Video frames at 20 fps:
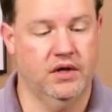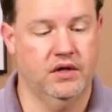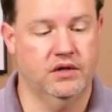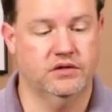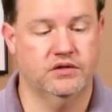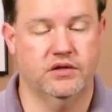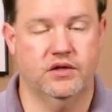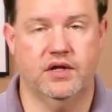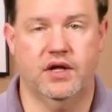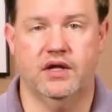
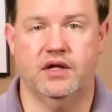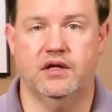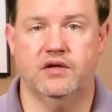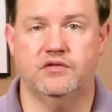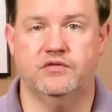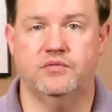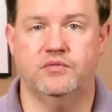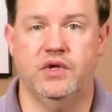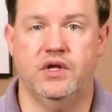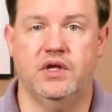So that
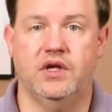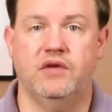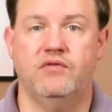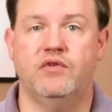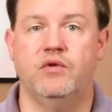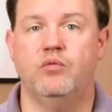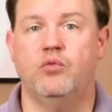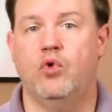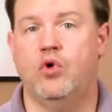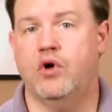gives me
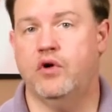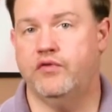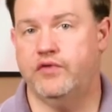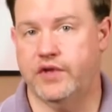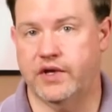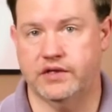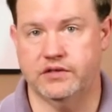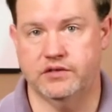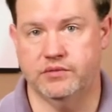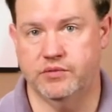even more
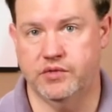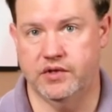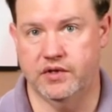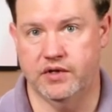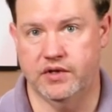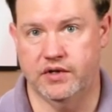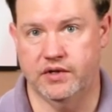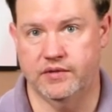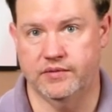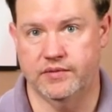
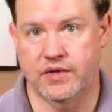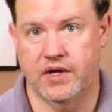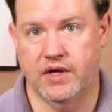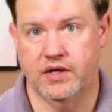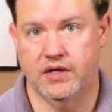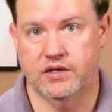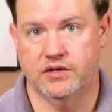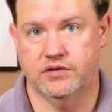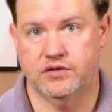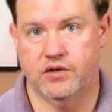flexibility.
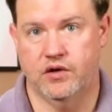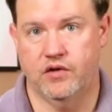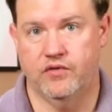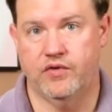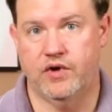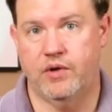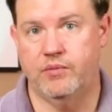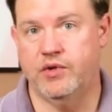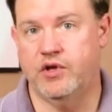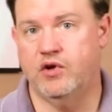So if
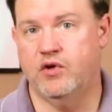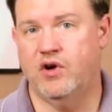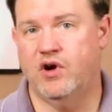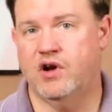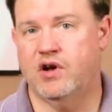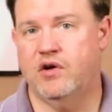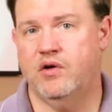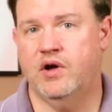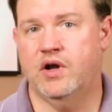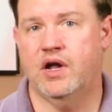I'm in
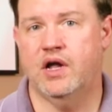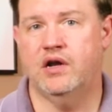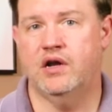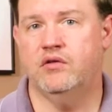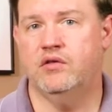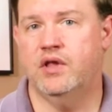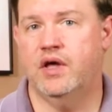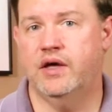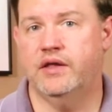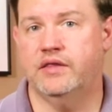auto and I
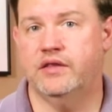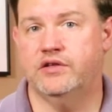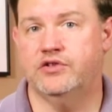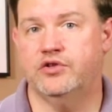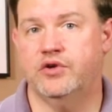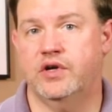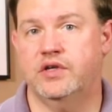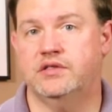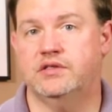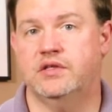don't like the
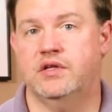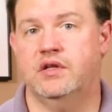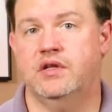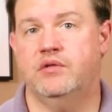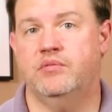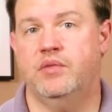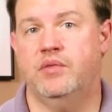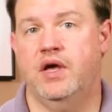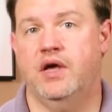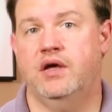choice that
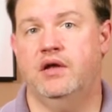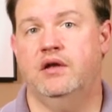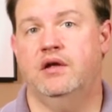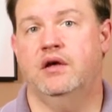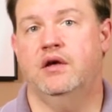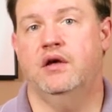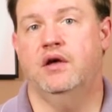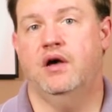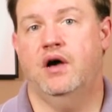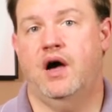it made,
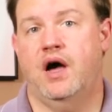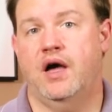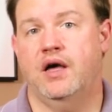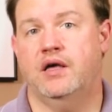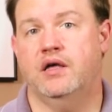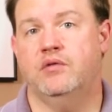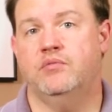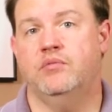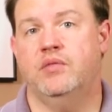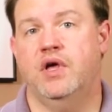I
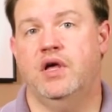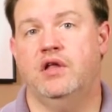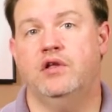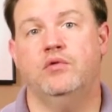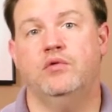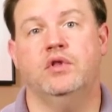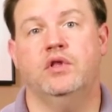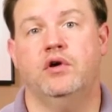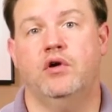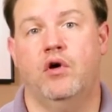can
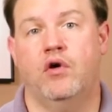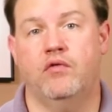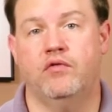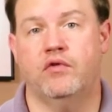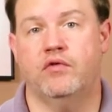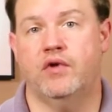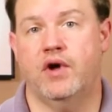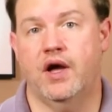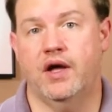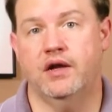manually
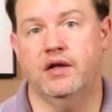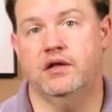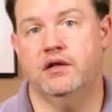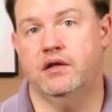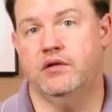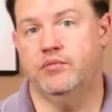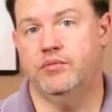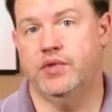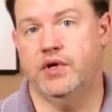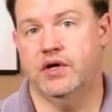override it
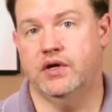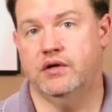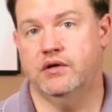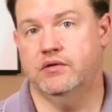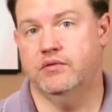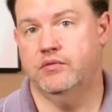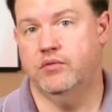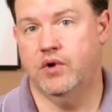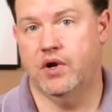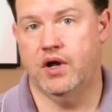and pick
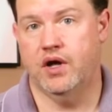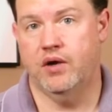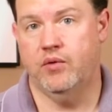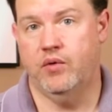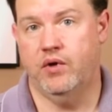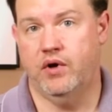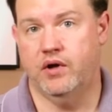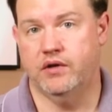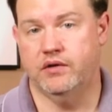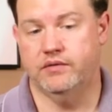what I
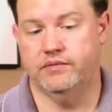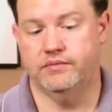want.